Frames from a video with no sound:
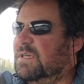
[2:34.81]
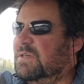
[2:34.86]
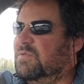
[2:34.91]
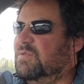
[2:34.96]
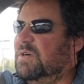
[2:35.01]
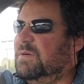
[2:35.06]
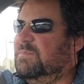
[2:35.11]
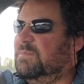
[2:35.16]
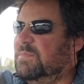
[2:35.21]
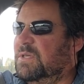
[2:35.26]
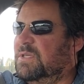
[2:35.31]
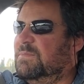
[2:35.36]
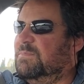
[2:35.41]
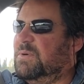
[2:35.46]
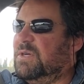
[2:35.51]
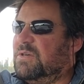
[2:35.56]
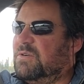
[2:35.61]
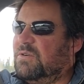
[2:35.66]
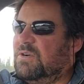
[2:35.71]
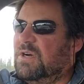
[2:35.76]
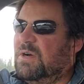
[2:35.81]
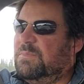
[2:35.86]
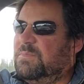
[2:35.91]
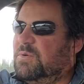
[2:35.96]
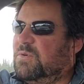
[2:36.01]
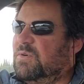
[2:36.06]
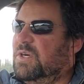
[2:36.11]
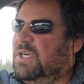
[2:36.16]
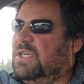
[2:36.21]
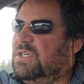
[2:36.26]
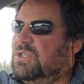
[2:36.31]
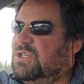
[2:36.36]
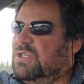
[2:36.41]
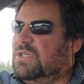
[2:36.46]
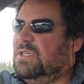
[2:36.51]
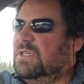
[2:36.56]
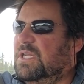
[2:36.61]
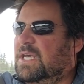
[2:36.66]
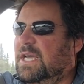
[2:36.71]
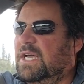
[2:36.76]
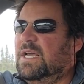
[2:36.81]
equipment, bigger operation,